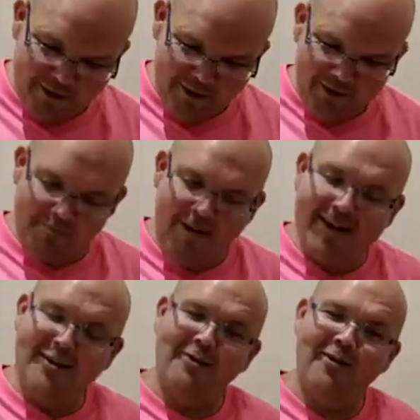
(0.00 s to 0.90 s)
on my
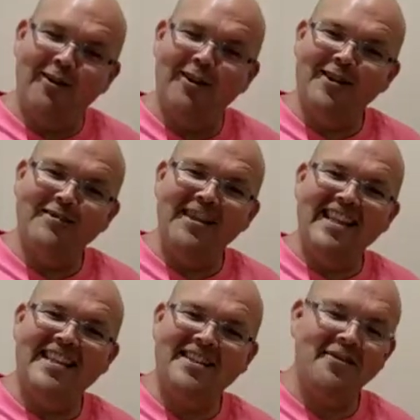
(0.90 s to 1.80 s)
toilet doing
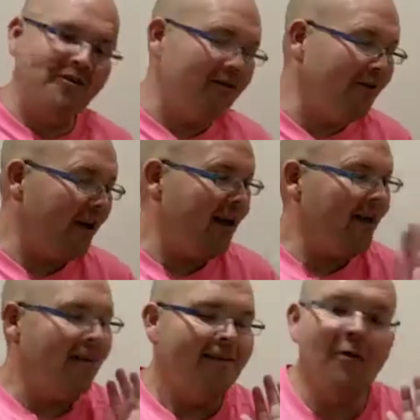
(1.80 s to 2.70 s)
this talk.
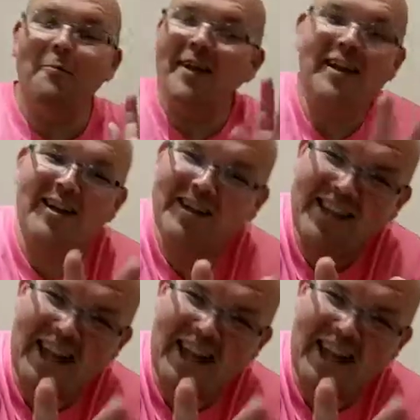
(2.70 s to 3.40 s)
Not because